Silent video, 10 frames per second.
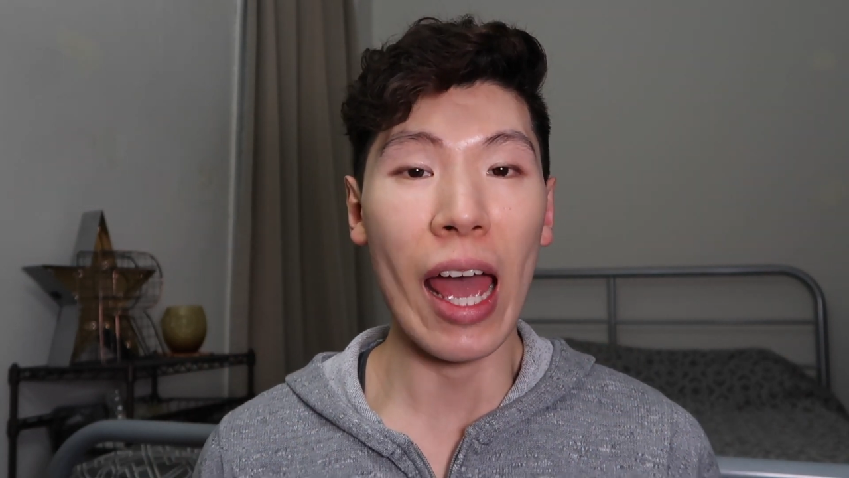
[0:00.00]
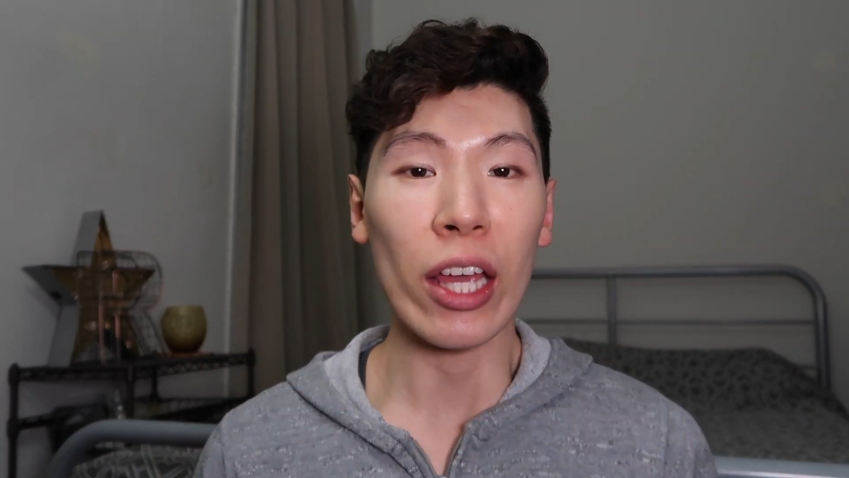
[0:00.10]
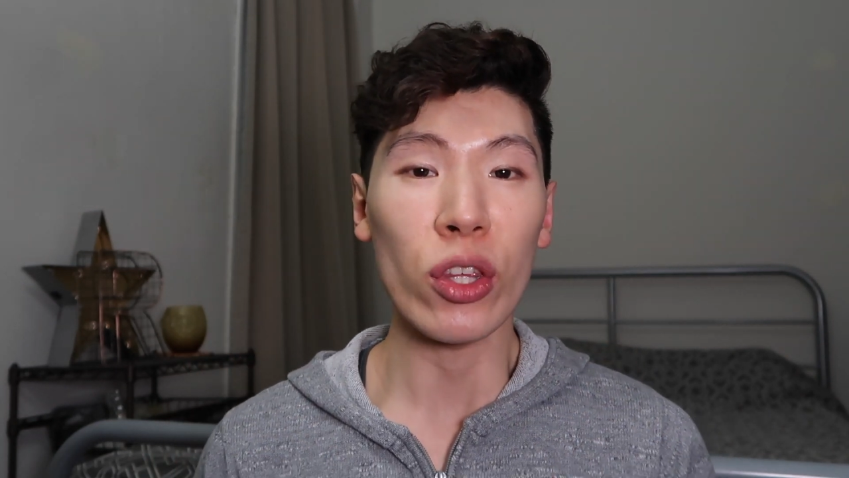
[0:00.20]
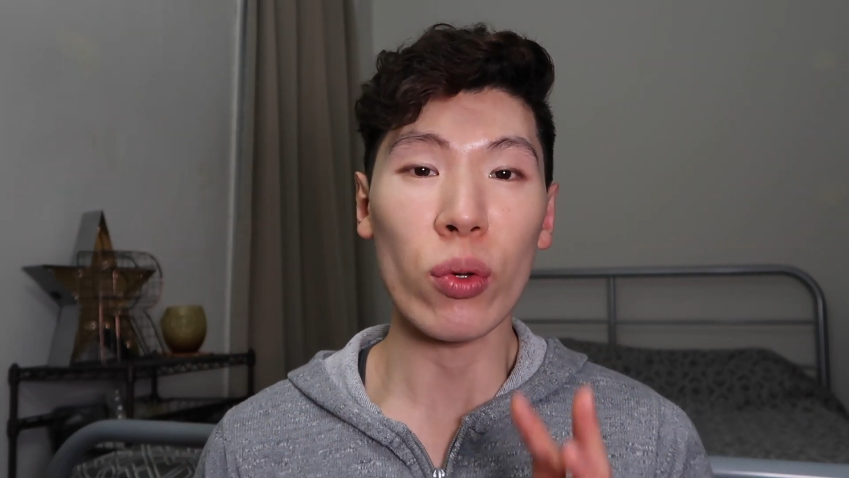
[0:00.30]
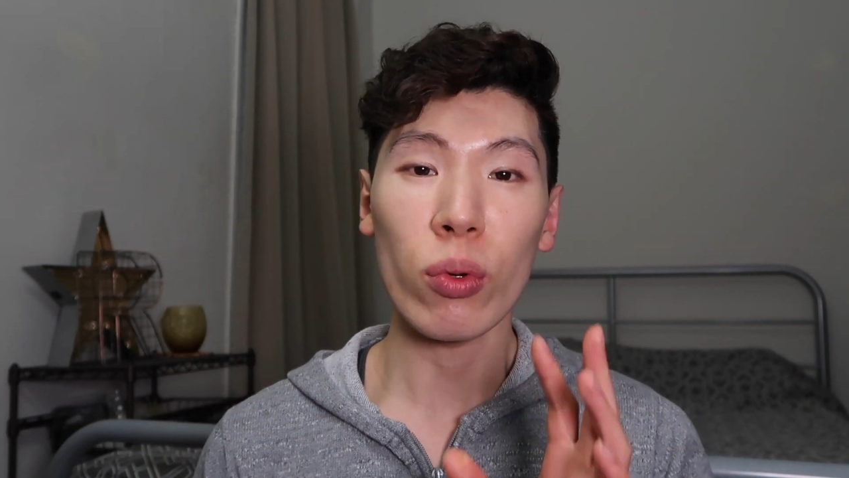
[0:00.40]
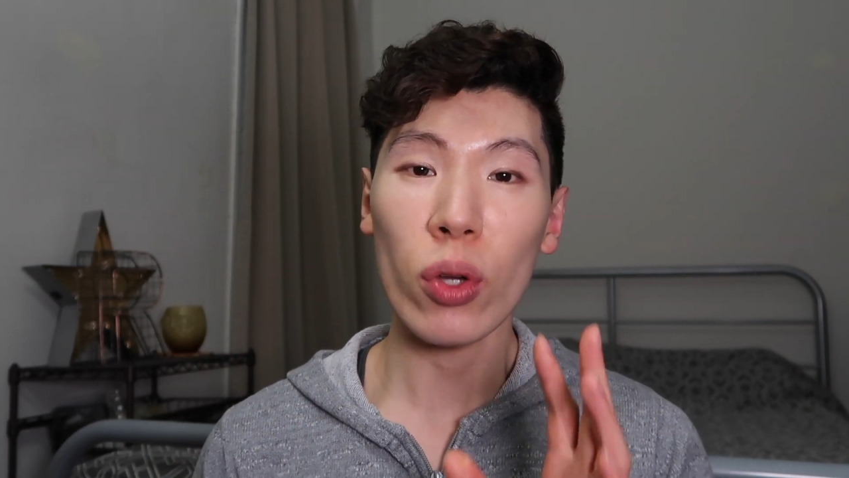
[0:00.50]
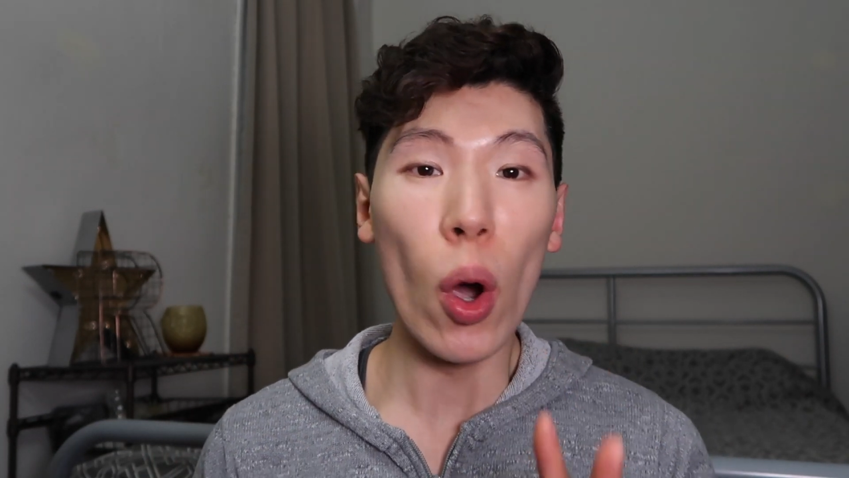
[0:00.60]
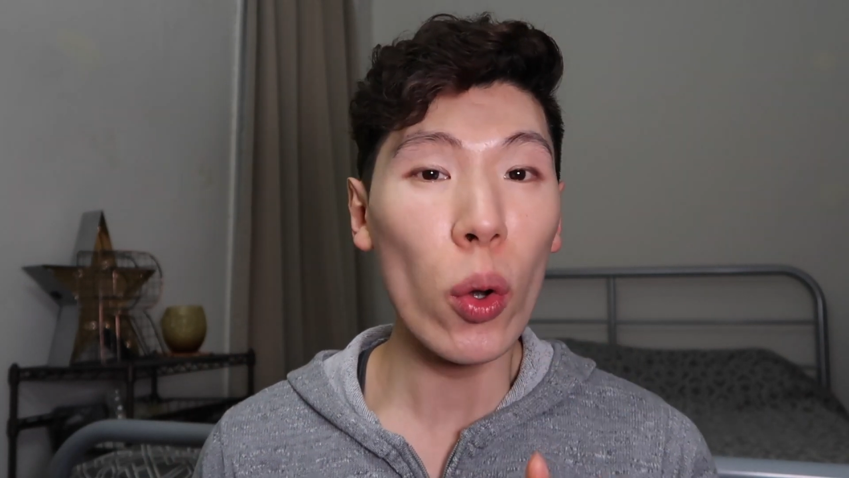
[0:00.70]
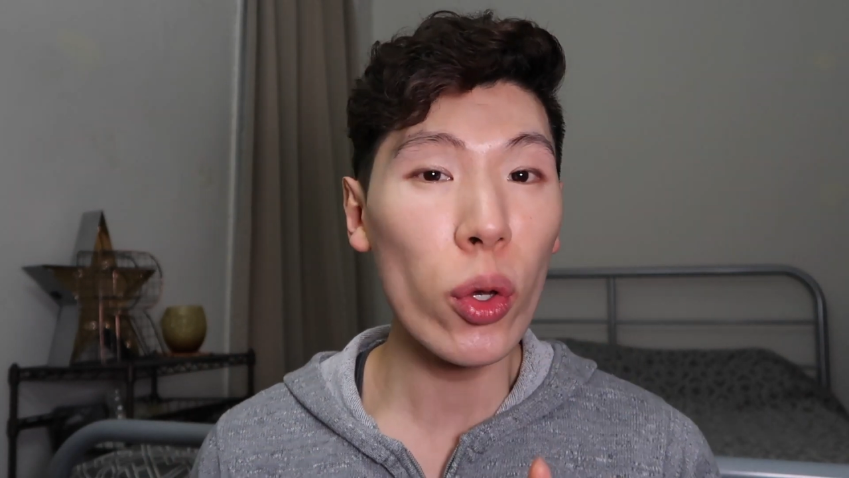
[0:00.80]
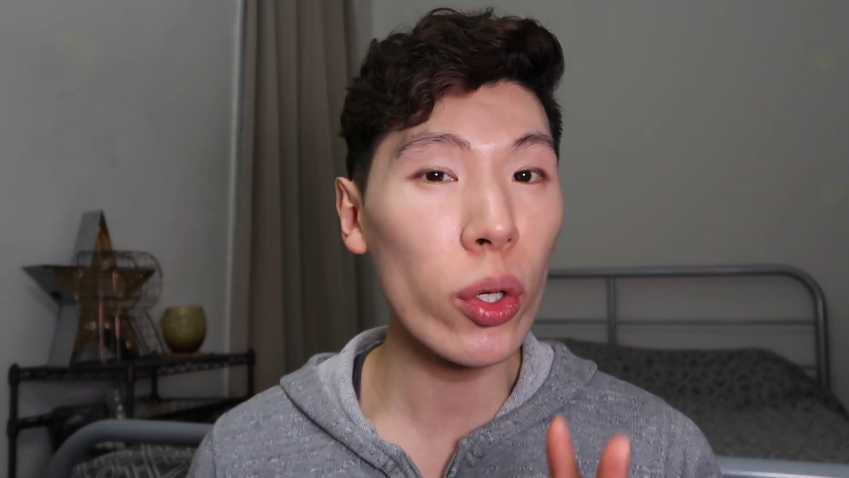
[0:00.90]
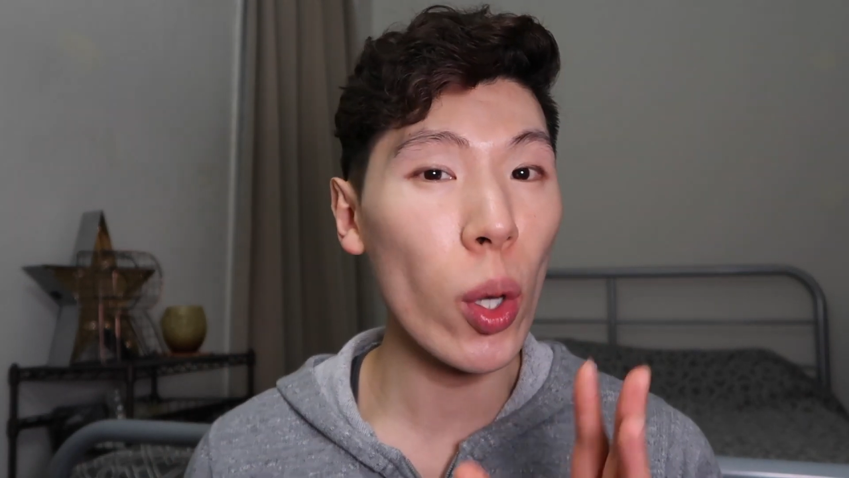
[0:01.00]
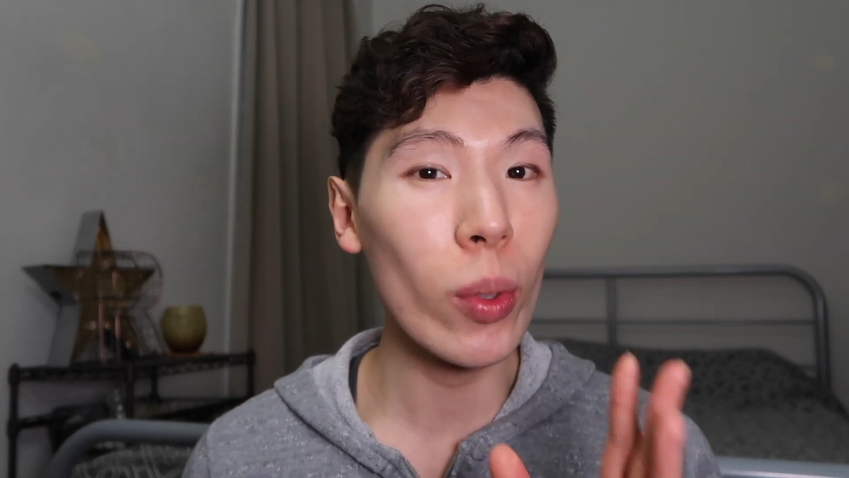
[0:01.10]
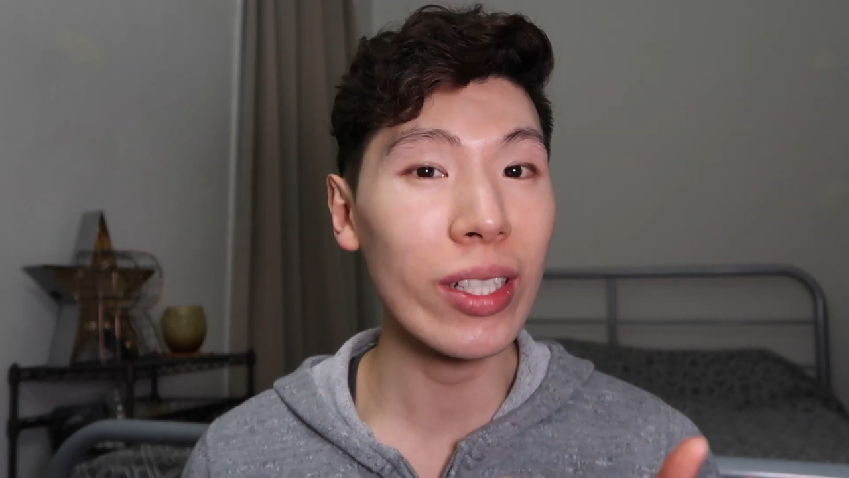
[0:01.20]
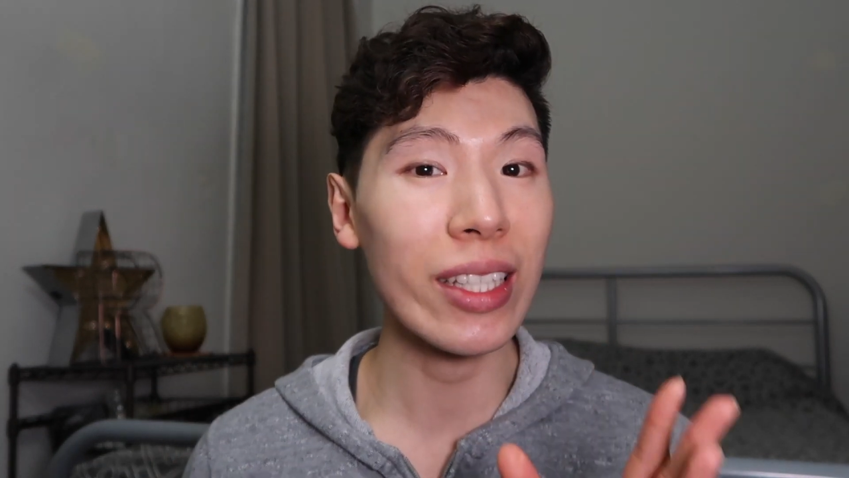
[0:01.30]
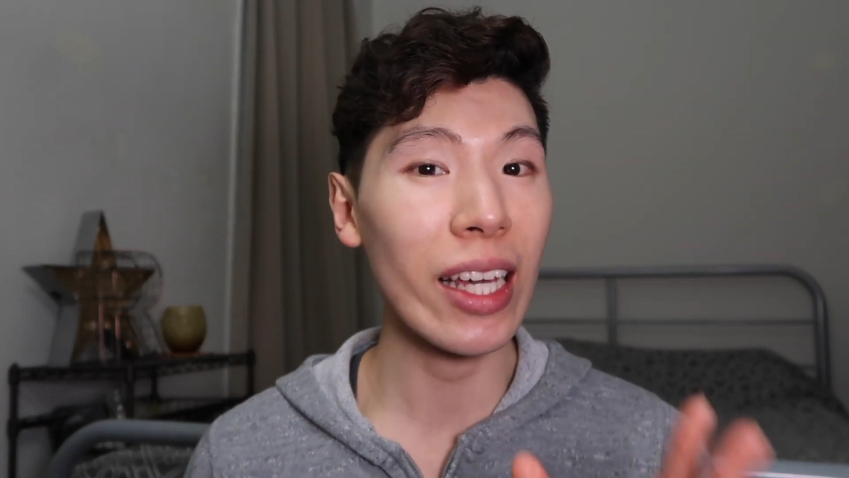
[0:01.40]
and you know you're
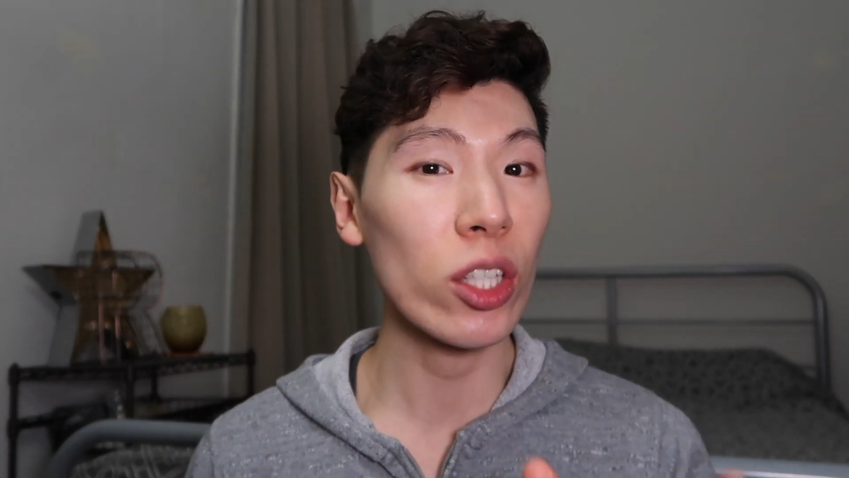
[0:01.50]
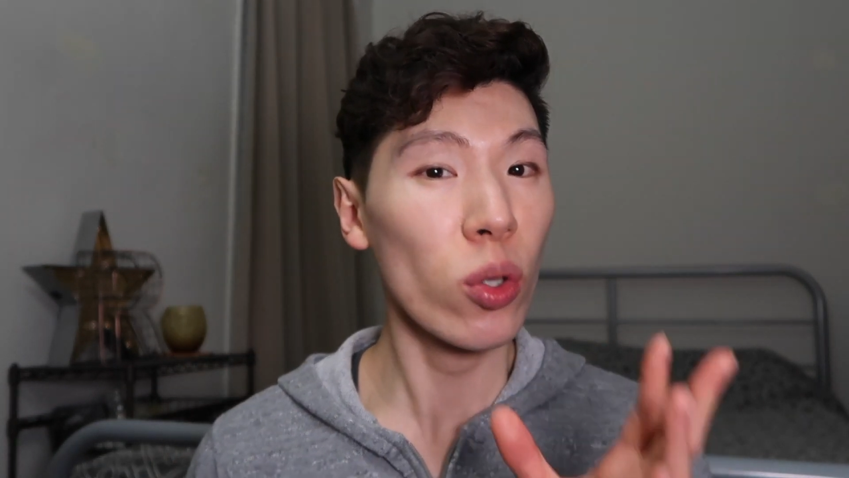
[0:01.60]
going to get